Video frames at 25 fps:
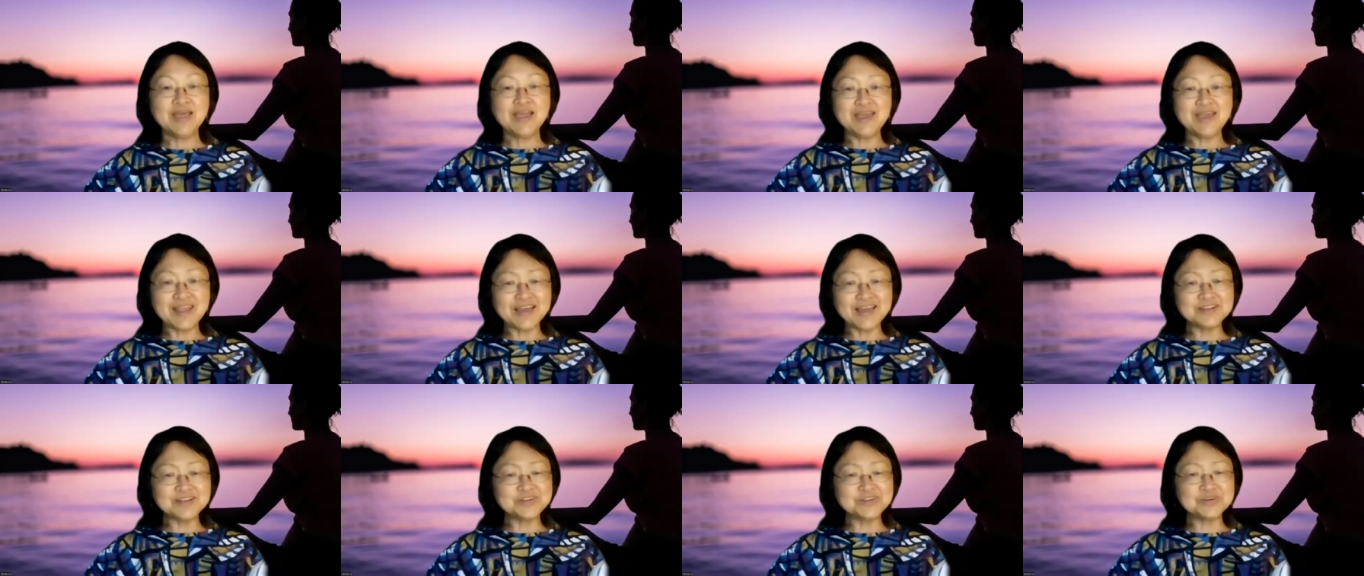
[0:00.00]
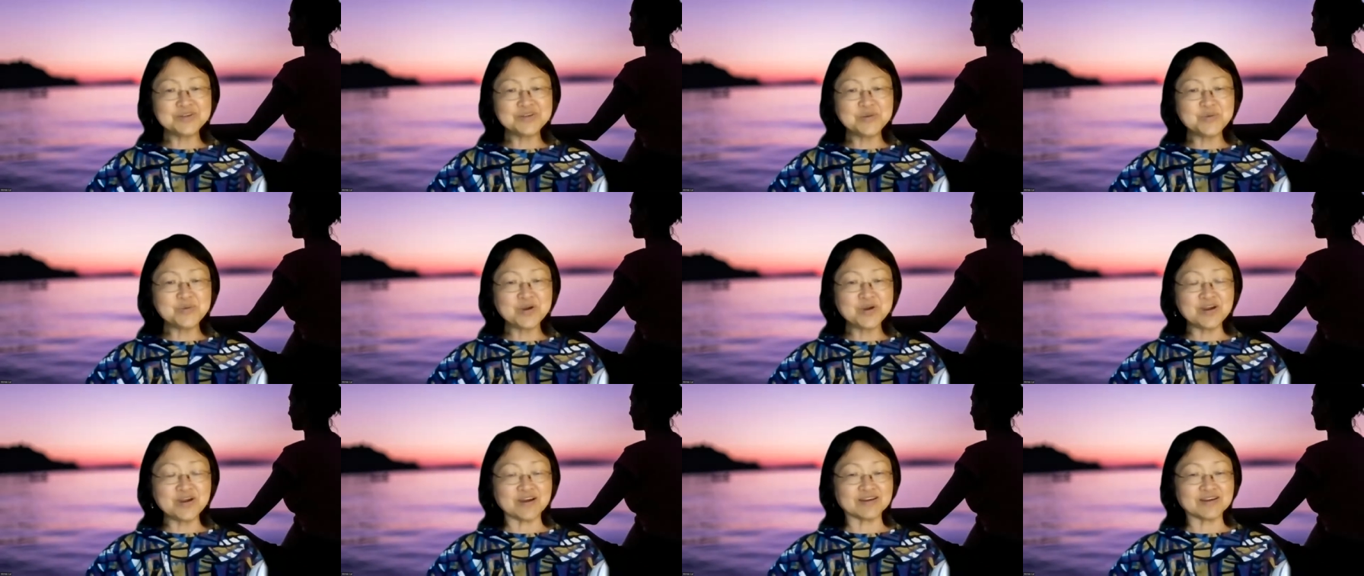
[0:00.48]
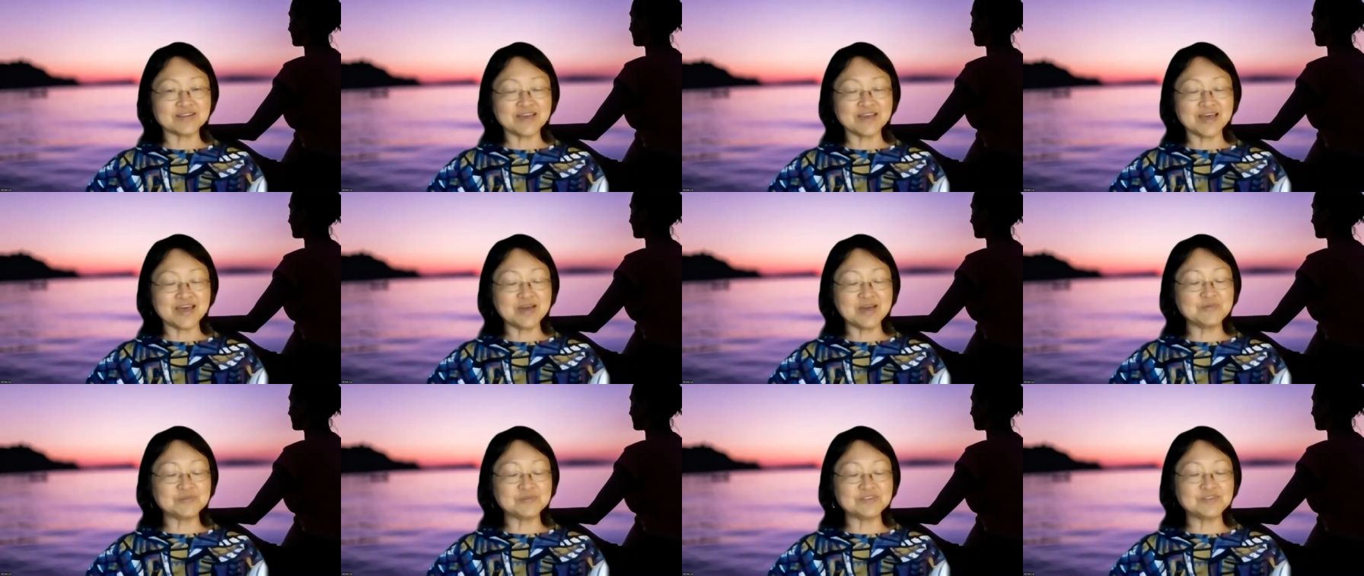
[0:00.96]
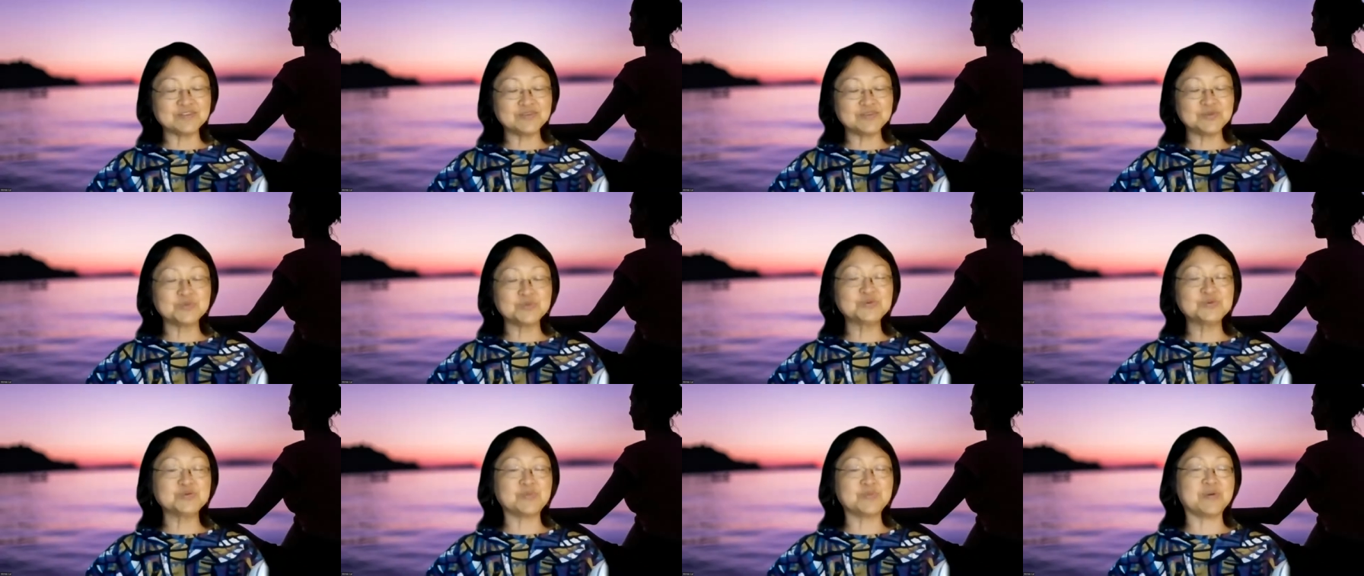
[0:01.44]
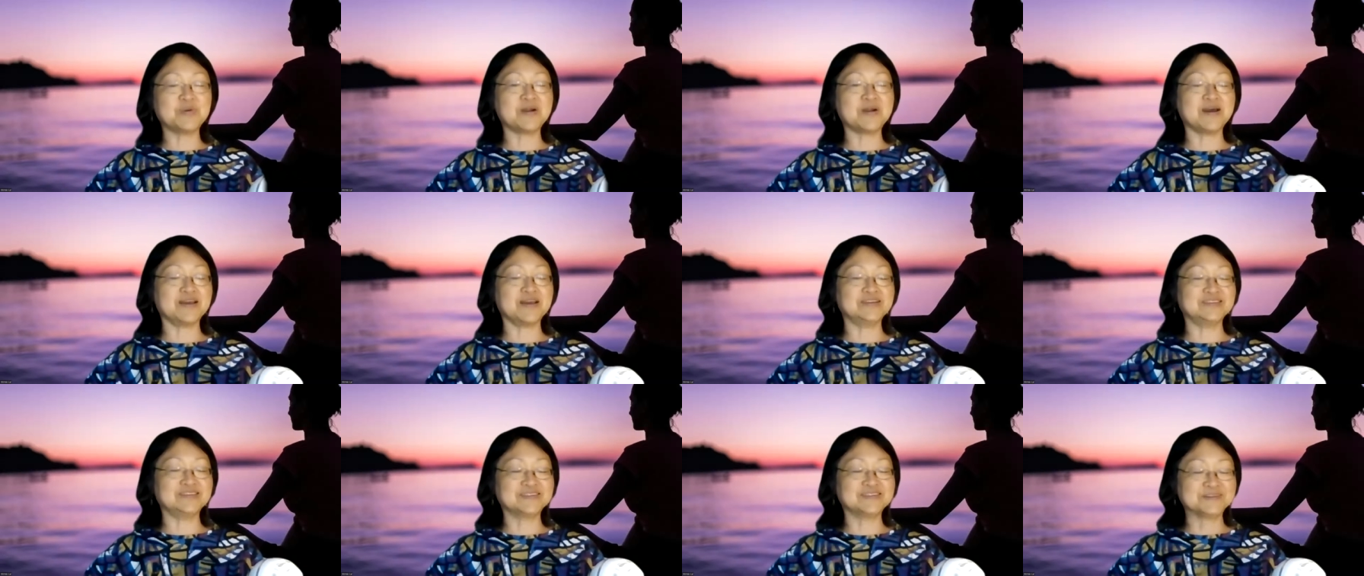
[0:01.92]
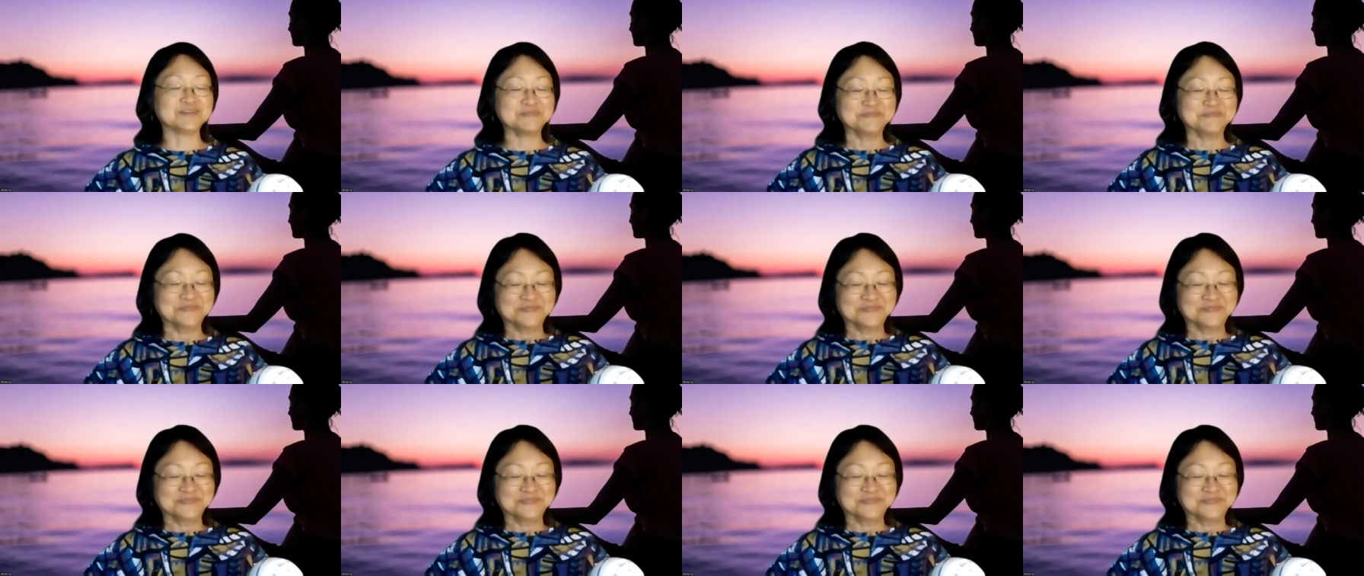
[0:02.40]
it actually worked. I was so surprised.